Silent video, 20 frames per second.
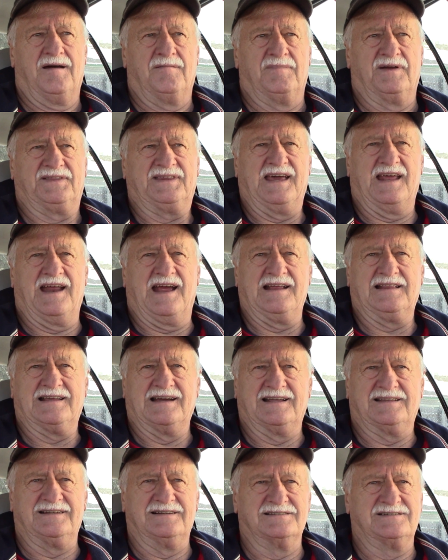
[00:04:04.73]
but then I
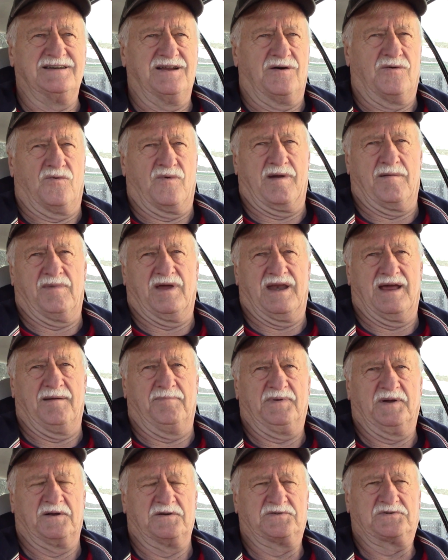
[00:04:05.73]
thought, there's no women
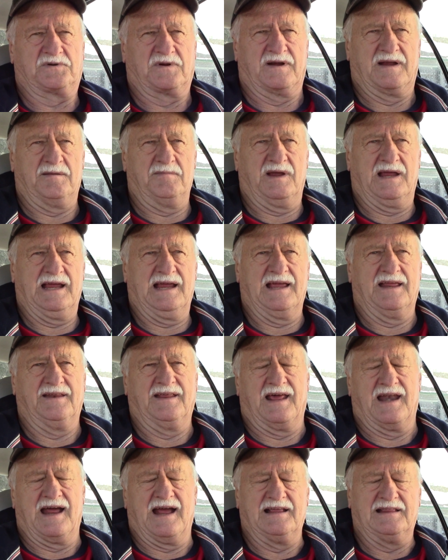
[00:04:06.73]
up here screaming, and
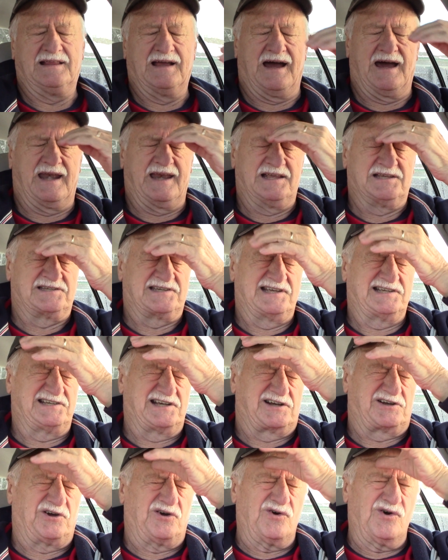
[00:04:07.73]
then I thought, is this
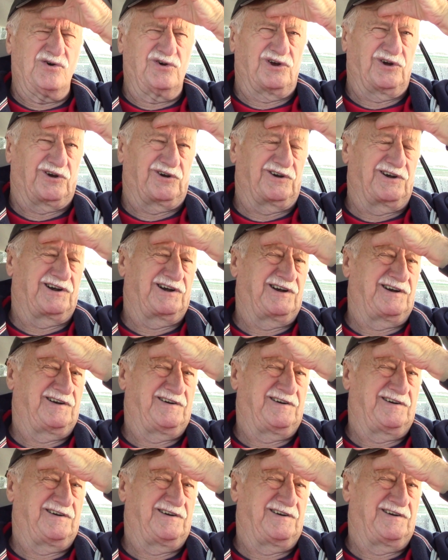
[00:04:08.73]
a cougar?